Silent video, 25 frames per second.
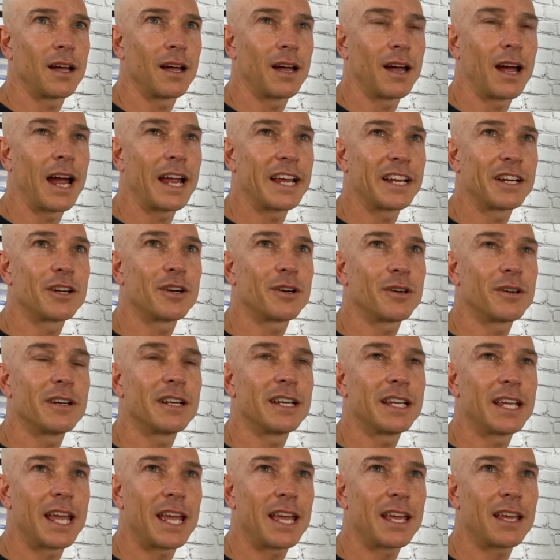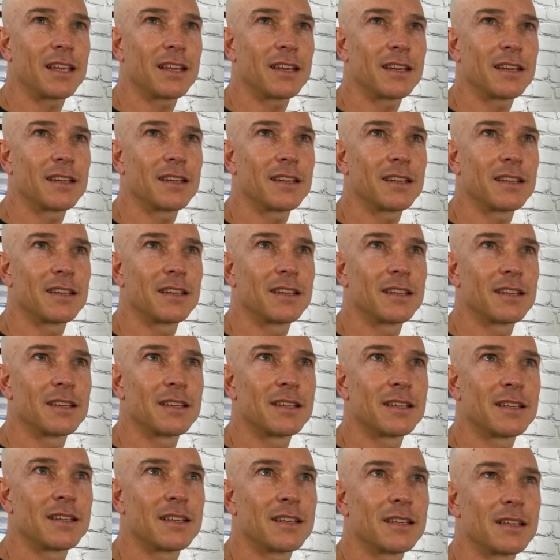I create.
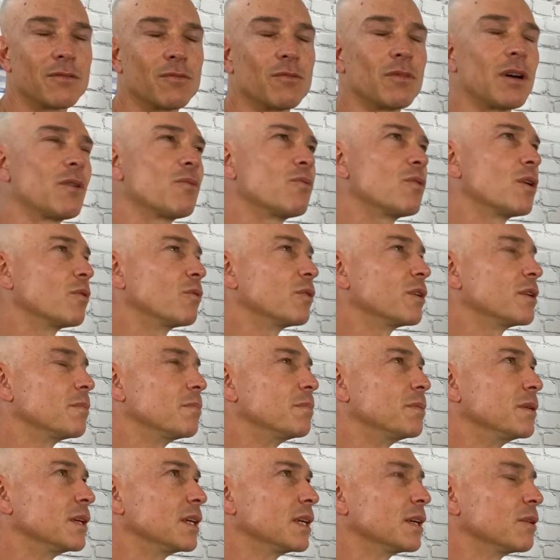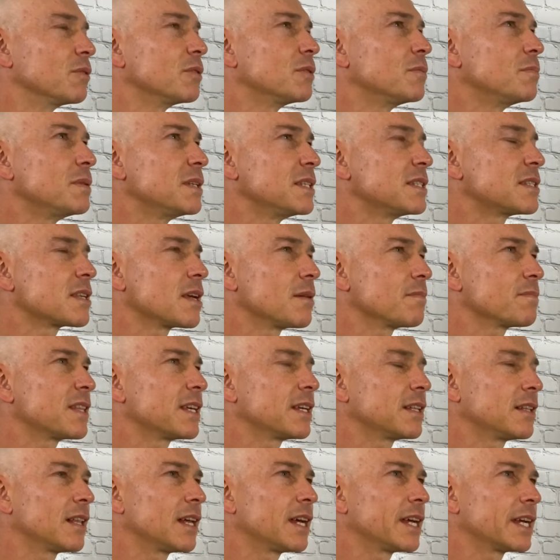What would it be? It would be
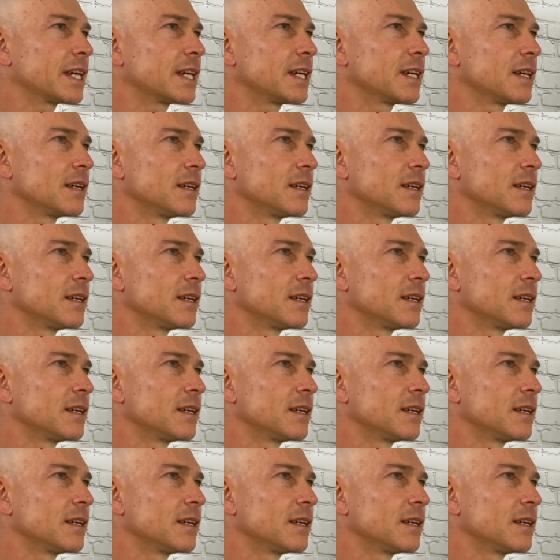something like,